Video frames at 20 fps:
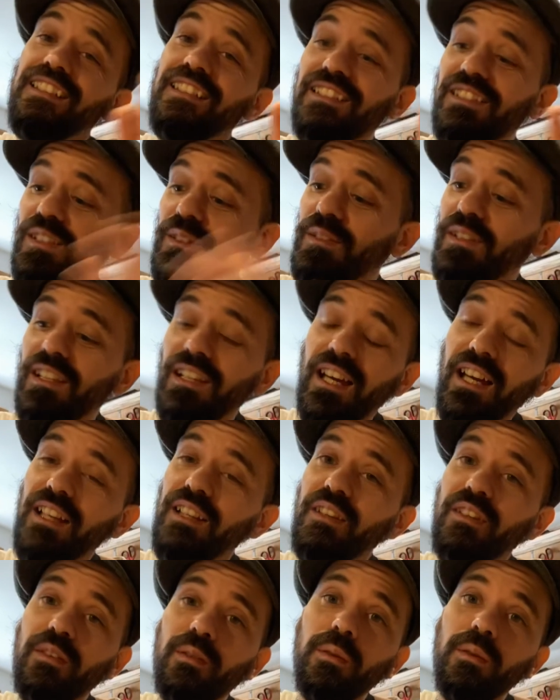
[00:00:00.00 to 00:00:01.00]
using a
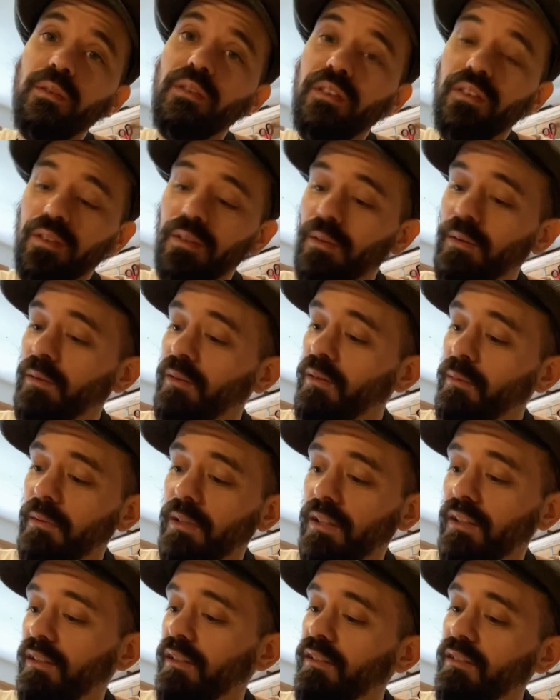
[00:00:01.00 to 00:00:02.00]
handsaw to do
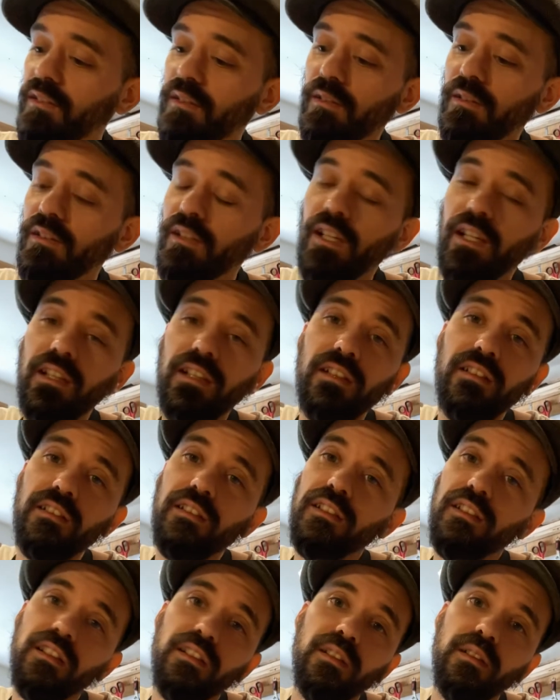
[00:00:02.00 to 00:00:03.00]
something that should take
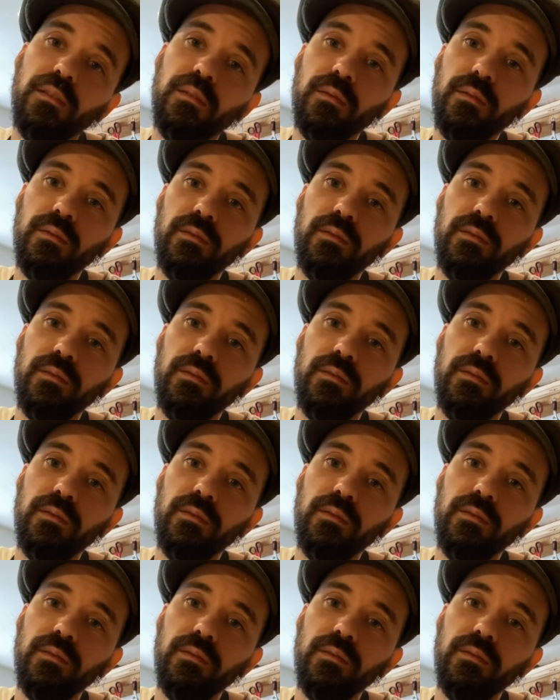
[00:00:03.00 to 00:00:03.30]
10